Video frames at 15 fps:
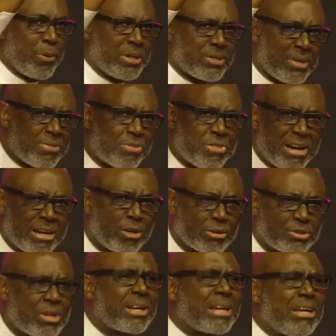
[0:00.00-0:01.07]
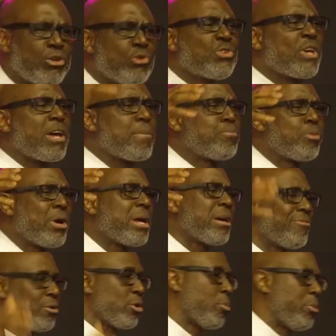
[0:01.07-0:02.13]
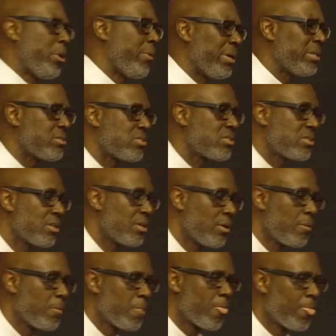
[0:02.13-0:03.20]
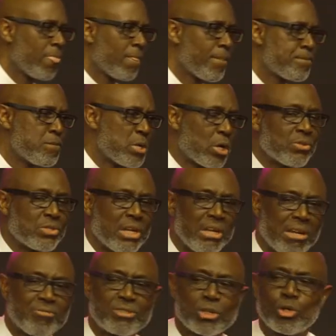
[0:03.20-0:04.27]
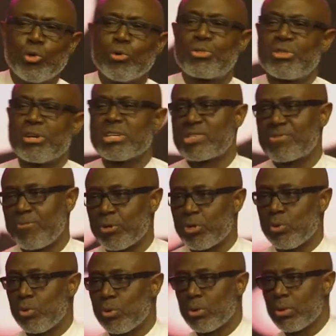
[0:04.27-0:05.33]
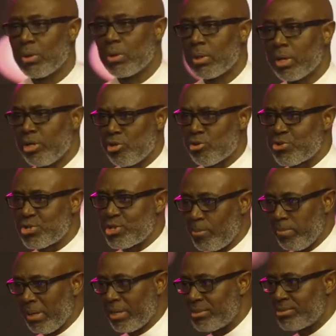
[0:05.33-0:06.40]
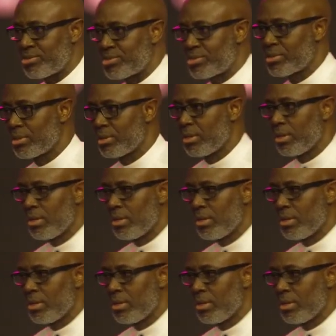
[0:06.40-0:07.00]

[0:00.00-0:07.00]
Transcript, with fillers: parents and thank God. Can you say a prayer for your parents? Because they left good things for you and your siblings.